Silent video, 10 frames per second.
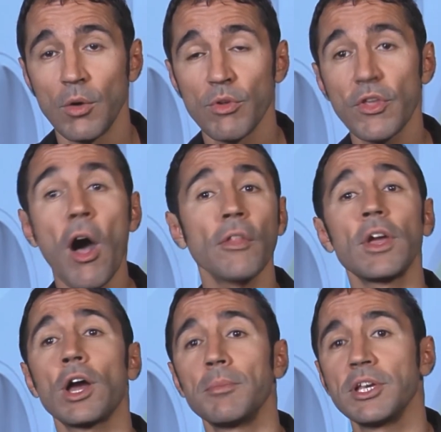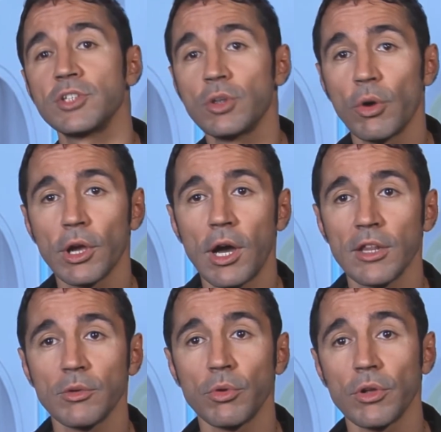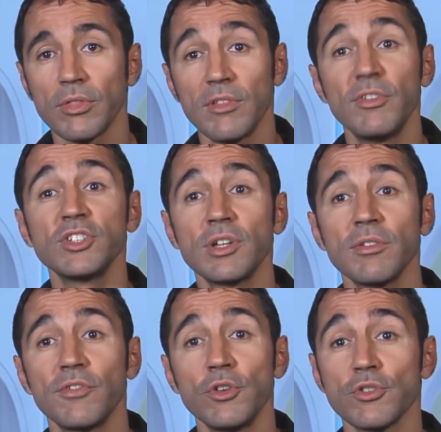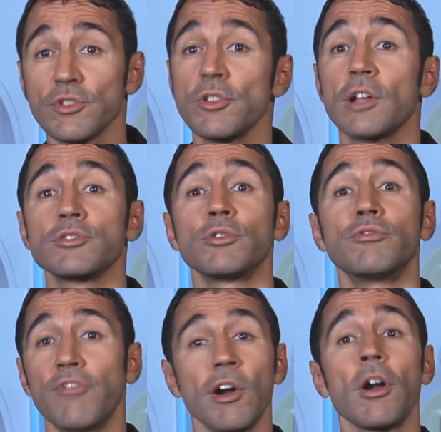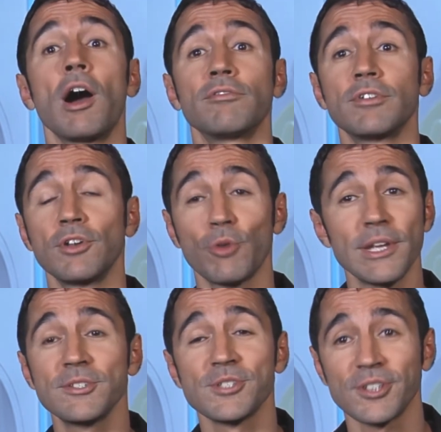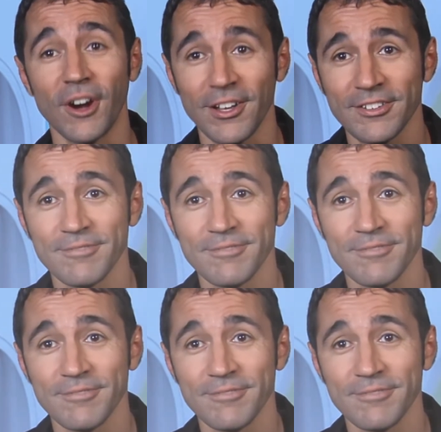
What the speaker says: With all the automation going on in the world, the vision of the future is not so far off. Great Scott.